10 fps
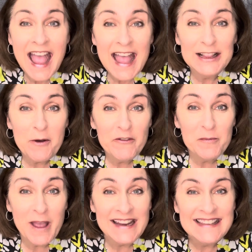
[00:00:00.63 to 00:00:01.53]
Hello,
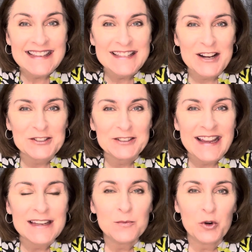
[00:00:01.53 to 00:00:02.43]
everybody. This is Dr.
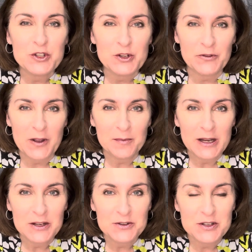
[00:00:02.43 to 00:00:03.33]
Ligden, board-certified
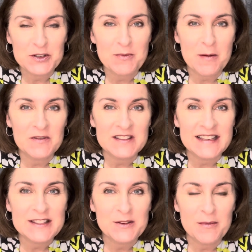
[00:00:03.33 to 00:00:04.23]
pediatrician, mom of
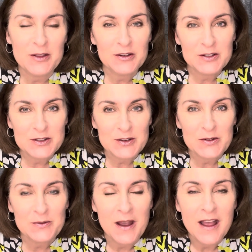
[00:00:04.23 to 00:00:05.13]
six, a grandmother to
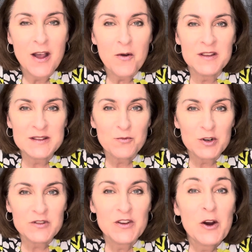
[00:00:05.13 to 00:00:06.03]
two, with some words
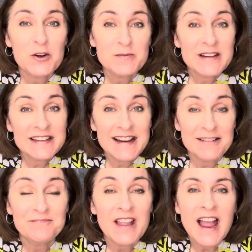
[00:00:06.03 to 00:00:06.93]
of encouragement tonight.
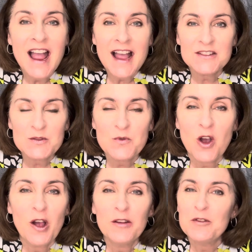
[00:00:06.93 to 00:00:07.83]
I just want
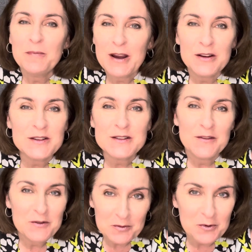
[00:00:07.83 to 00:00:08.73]
all of you parents of
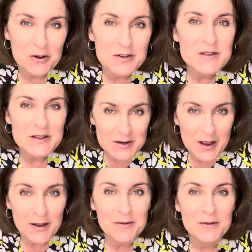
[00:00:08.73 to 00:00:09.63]
newborns to
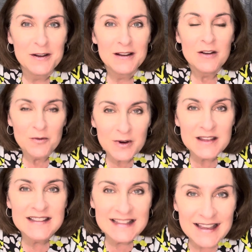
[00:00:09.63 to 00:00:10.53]
know, we
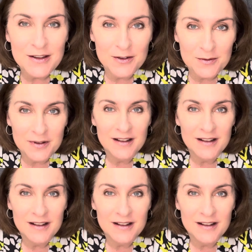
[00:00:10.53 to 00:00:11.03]
see you.